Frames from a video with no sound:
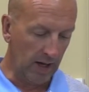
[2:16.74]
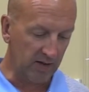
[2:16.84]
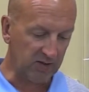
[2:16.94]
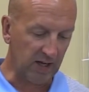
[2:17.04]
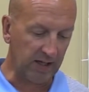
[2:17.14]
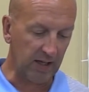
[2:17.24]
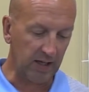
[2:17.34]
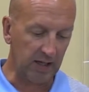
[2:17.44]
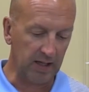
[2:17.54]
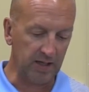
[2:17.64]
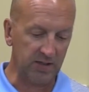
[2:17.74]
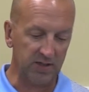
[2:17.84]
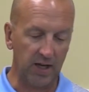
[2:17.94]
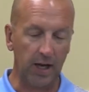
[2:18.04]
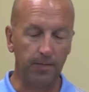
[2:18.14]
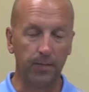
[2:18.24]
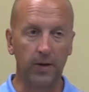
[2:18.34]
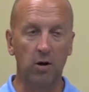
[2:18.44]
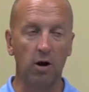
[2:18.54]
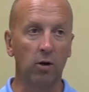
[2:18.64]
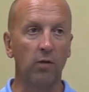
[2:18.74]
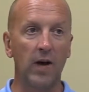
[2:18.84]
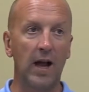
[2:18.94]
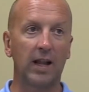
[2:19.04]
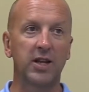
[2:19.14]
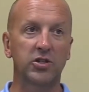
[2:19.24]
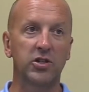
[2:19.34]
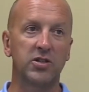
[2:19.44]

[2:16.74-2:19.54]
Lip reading: Second is cargo violations.